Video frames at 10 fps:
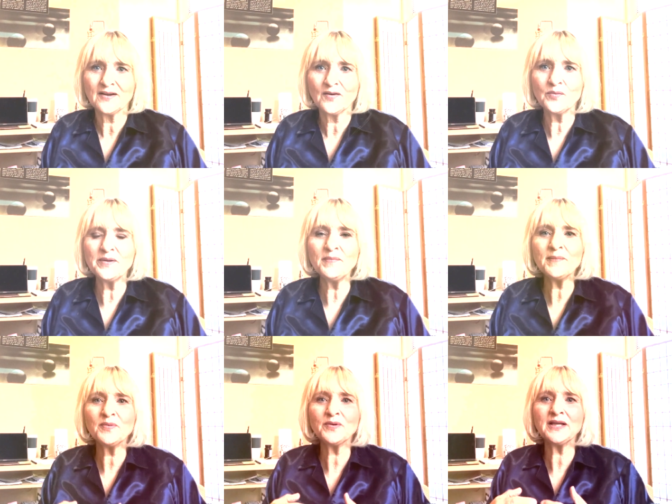
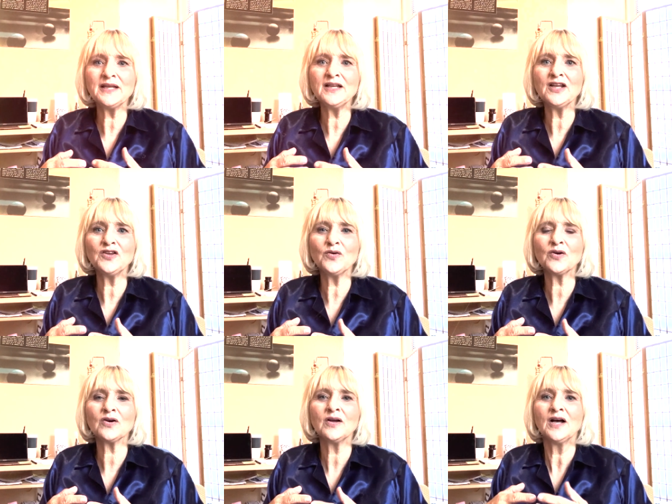remembering
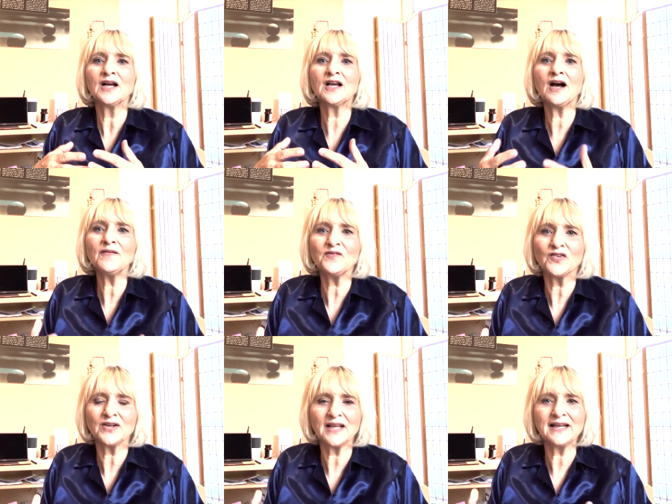your
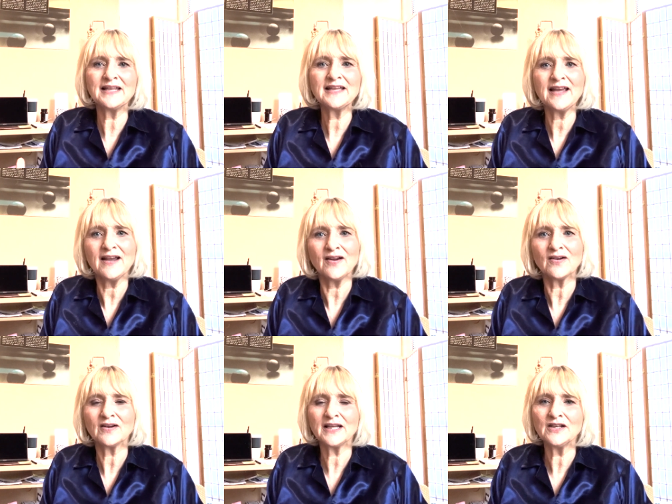comfort and
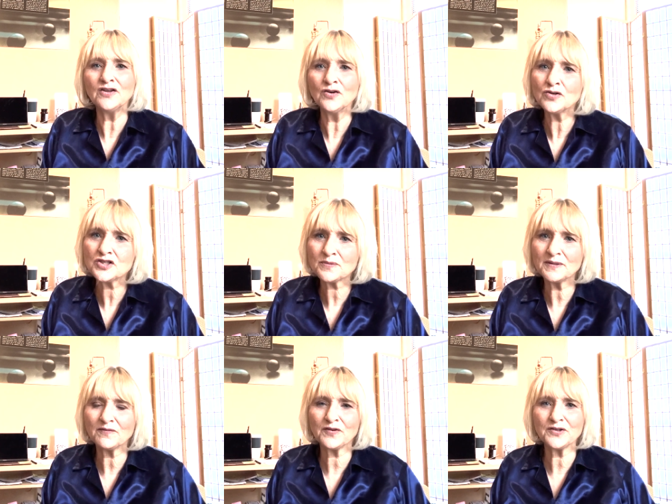care and
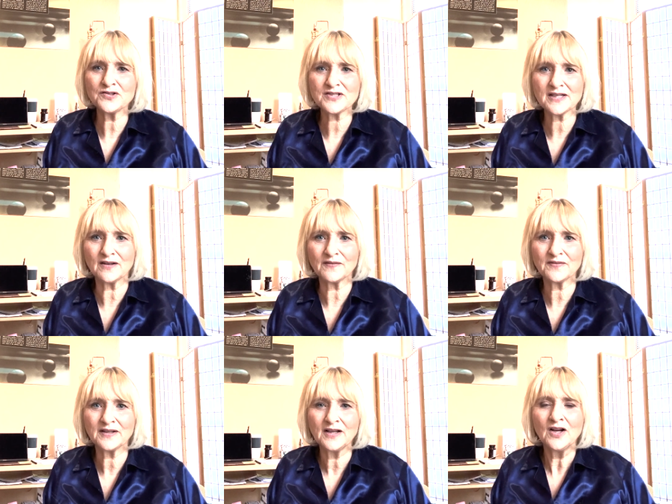nourishment for yourself
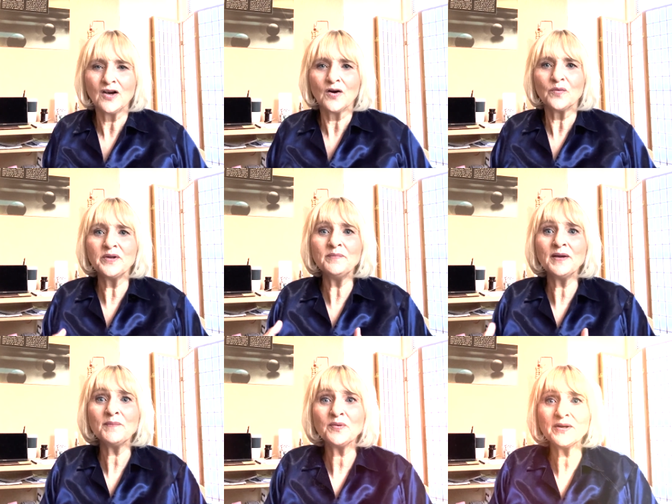
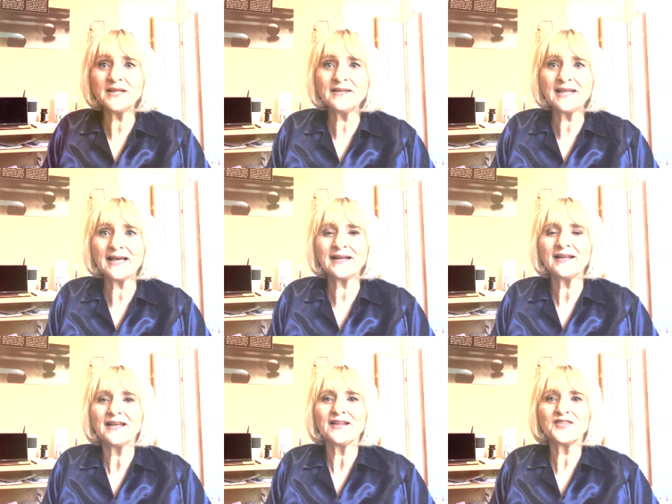remembering
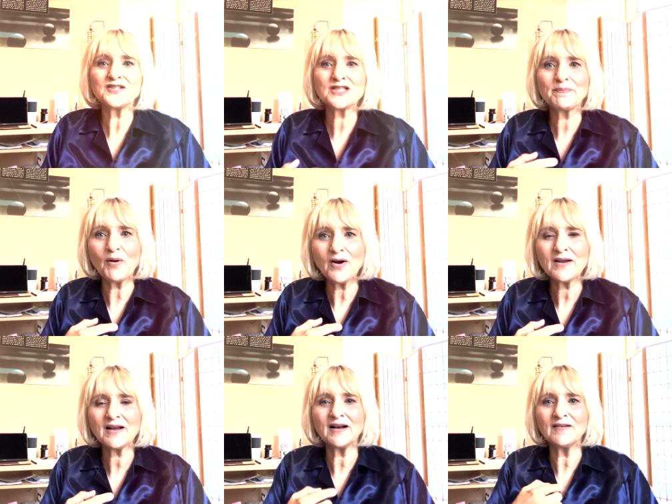that the
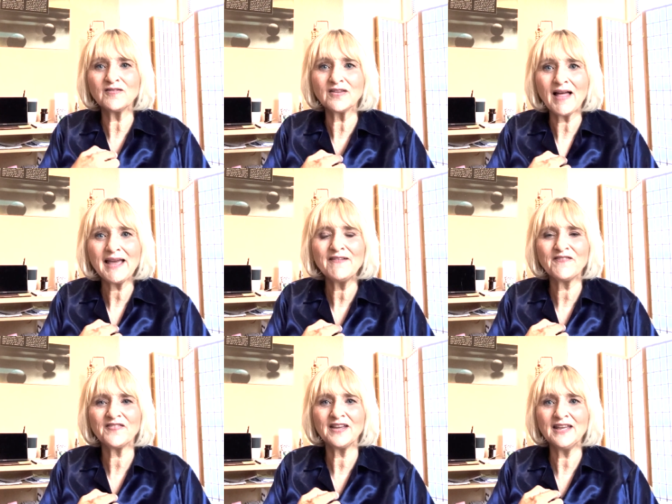spark of life
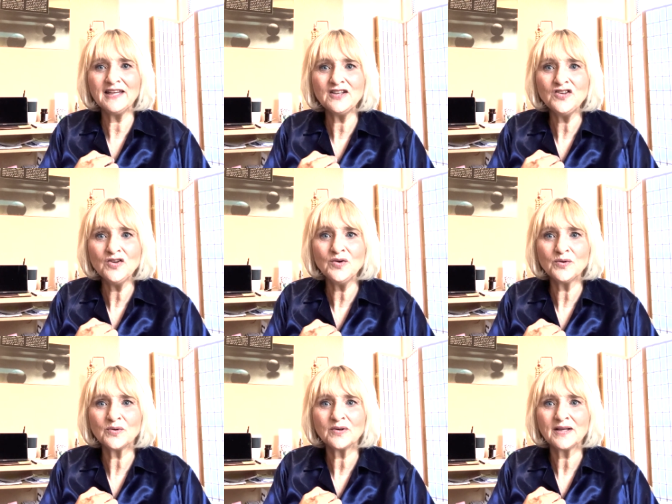in
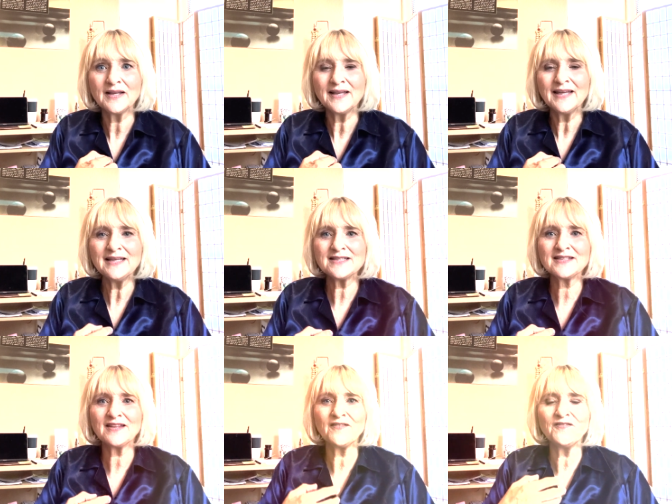you
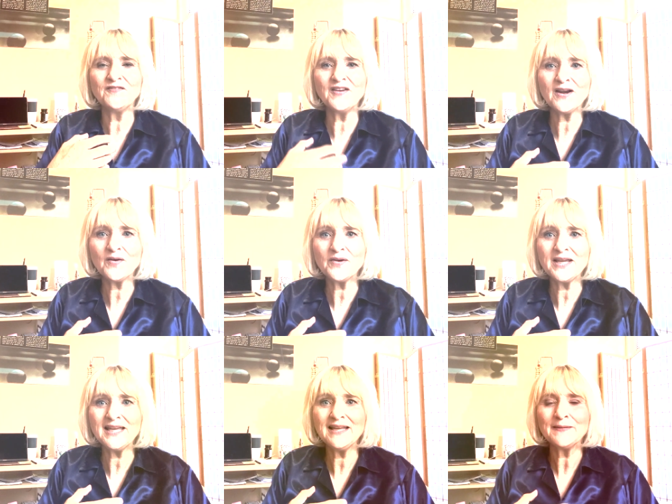is the
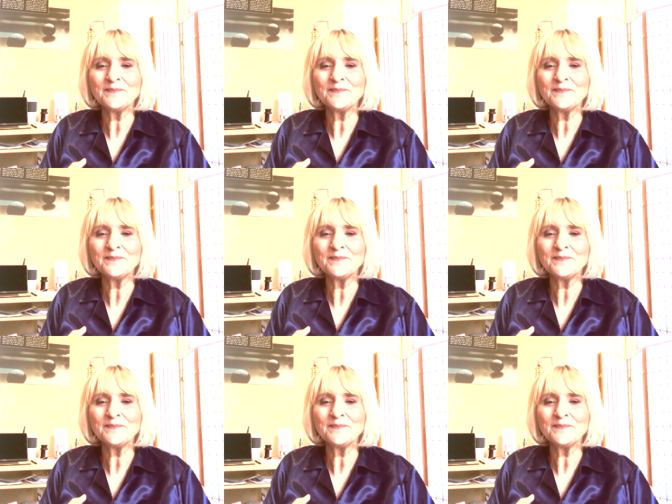very